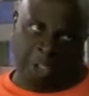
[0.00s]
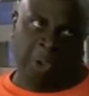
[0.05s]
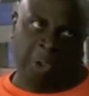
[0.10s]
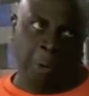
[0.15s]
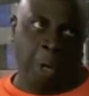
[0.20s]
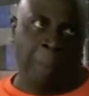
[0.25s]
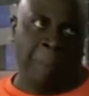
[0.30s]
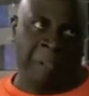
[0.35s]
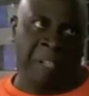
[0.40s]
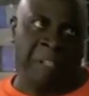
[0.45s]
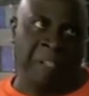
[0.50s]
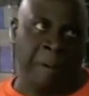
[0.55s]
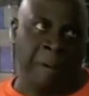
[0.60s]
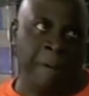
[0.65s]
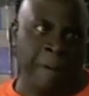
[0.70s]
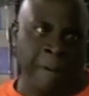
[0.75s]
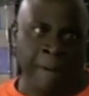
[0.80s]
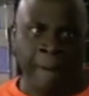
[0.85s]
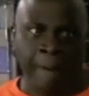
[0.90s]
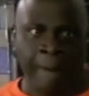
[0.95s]
strippers.
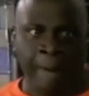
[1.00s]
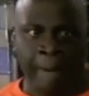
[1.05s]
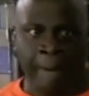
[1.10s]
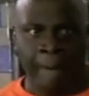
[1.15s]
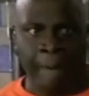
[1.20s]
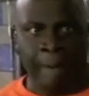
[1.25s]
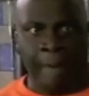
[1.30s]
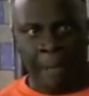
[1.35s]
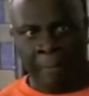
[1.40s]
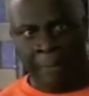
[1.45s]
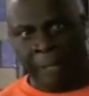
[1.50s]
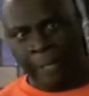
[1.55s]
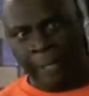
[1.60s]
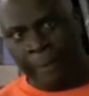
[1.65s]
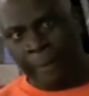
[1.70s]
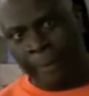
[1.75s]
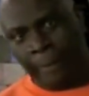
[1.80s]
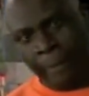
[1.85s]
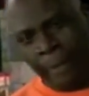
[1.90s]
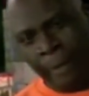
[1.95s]
I'll be
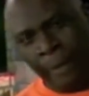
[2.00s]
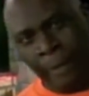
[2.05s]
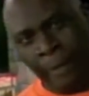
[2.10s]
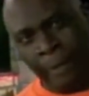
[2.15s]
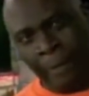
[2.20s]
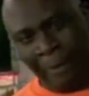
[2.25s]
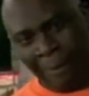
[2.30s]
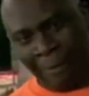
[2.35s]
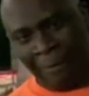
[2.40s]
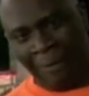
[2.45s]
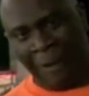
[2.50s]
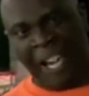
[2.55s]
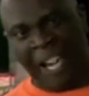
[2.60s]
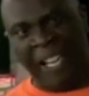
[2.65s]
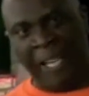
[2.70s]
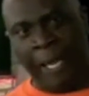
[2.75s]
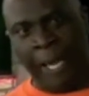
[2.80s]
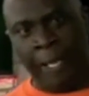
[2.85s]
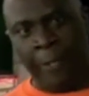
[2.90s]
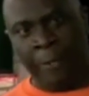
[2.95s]
at some
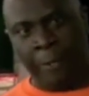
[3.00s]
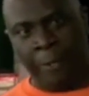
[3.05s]
fine-ass